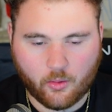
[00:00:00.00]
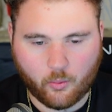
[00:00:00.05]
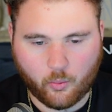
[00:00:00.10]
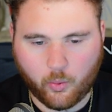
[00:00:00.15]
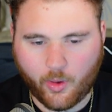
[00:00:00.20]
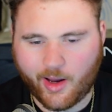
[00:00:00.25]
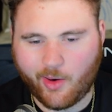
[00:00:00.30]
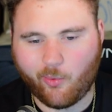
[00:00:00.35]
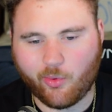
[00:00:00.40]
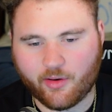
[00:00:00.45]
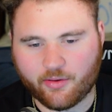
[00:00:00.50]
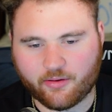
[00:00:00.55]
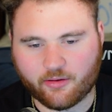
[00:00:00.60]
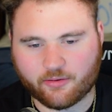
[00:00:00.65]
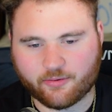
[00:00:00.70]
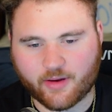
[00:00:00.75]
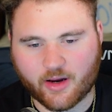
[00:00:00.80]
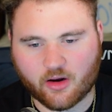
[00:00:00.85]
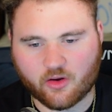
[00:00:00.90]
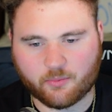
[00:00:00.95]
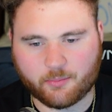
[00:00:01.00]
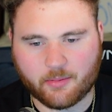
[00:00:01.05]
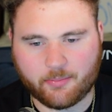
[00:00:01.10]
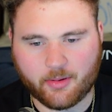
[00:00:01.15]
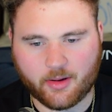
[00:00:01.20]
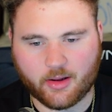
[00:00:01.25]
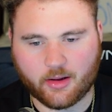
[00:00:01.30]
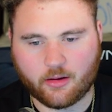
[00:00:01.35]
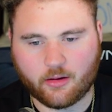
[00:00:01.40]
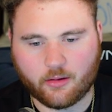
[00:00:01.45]
why wouldn't the stairs be
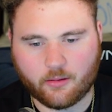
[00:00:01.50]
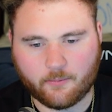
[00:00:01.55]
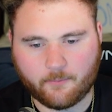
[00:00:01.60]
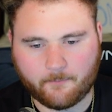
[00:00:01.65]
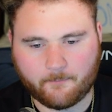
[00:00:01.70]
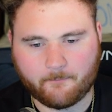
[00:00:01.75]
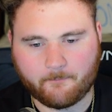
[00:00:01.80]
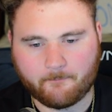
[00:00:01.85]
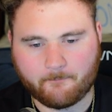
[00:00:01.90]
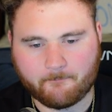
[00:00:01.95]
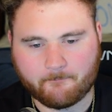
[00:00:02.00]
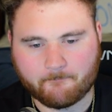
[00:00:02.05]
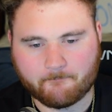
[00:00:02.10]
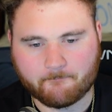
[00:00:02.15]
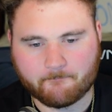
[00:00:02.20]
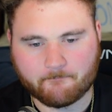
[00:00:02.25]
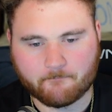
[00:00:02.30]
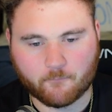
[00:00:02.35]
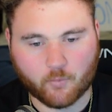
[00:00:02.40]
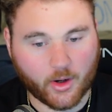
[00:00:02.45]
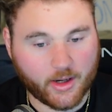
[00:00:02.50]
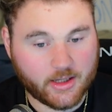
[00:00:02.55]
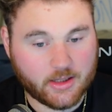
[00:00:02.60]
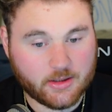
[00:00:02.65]
pink? Right?